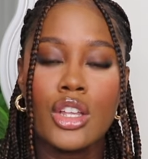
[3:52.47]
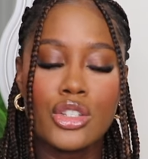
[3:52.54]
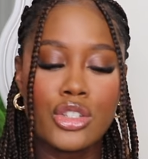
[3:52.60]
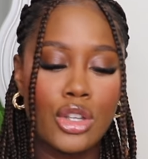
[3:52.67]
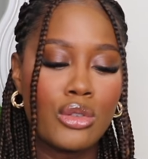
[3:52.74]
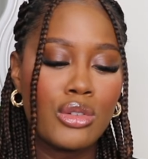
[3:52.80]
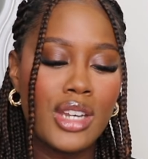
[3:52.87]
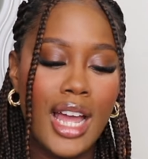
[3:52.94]

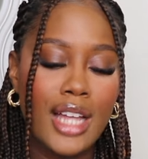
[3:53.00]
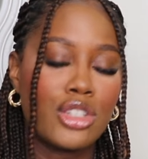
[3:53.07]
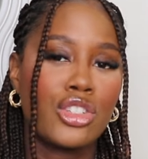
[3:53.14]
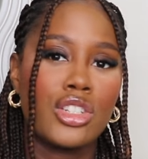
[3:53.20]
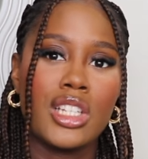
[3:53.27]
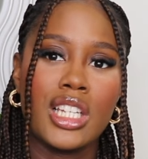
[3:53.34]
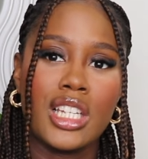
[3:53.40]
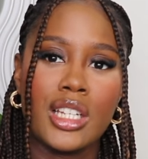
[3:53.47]
So
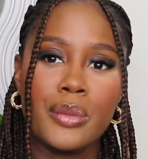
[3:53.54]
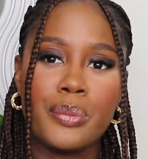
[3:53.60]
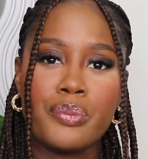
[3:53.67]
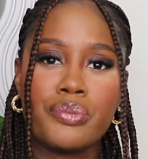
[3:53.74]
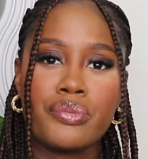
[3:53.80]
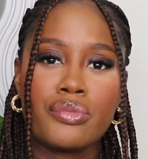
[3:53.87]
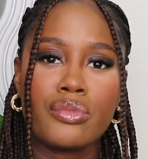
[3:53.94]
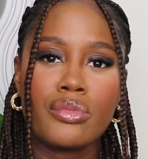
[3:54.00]
naturally,
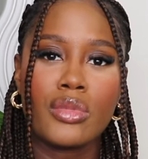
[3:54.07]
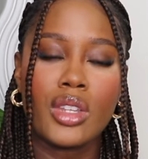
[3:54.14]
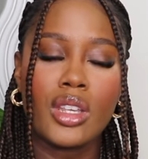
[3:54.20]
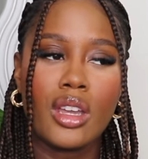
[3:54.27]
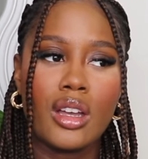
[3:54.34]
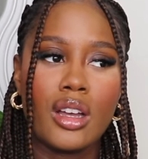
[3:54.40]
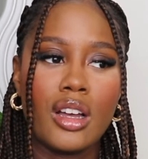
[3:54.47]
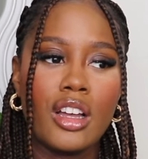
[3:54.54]

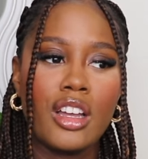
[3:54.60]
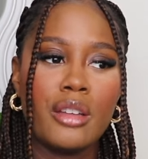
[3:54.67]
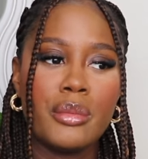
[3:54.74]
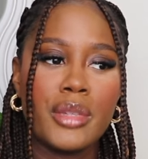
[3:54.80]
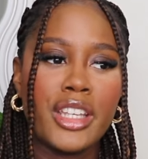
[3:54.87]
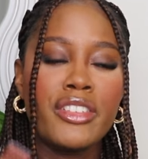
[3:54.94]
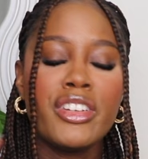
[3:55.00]
um,